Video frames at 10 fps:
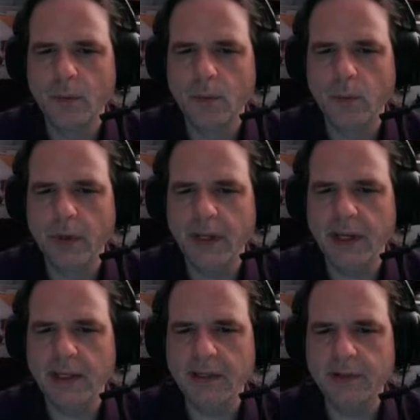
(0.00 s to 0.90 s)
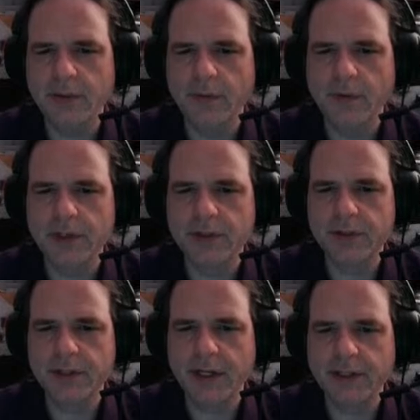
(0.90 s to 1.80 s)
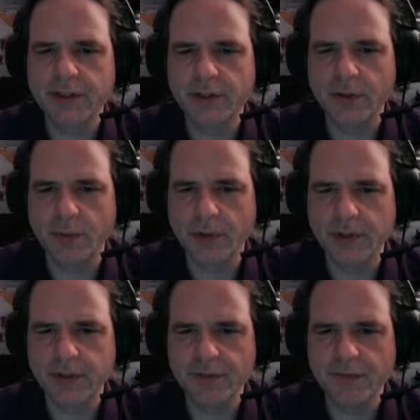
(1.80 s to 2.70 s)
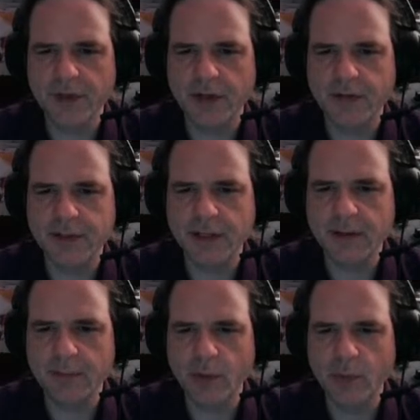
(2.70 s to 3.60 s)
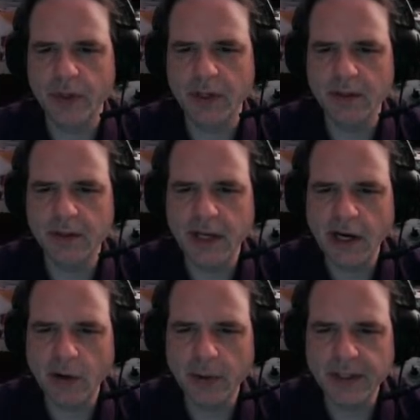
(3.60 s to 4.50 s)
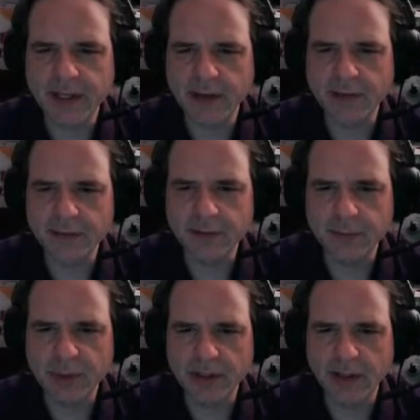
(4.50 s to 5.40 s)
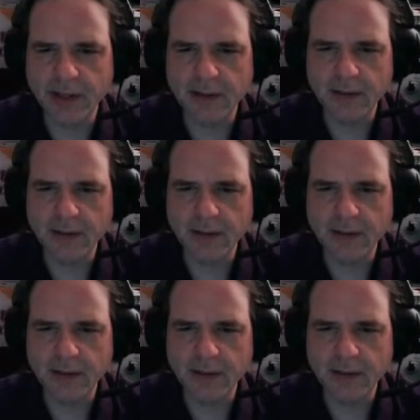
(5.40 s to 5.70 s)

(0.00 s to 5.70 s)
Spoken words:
we add that to our original texture coordinate, this UV offset, but we narrow it down to be like